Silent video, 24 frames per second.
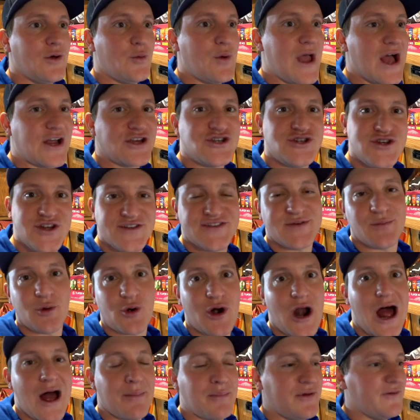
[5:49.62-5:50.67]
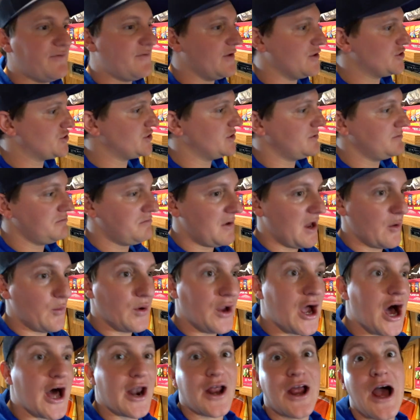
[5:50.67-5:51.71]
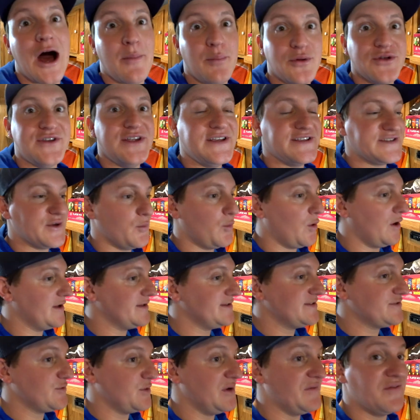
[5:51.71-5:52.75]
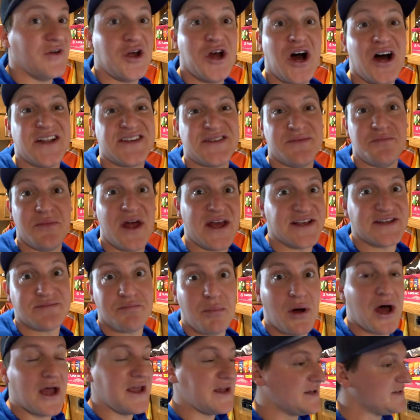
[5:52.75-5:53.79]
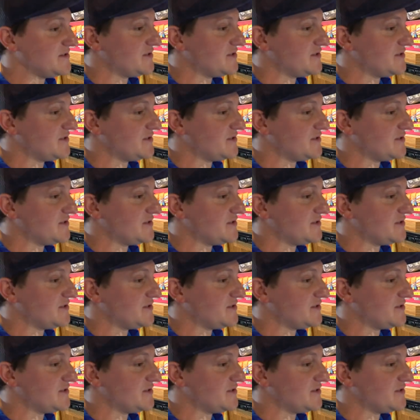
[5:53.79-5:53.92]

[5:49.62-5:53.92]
we actually did some crappie fishing, and we caught a couple decent ones. We even caught some nice pike,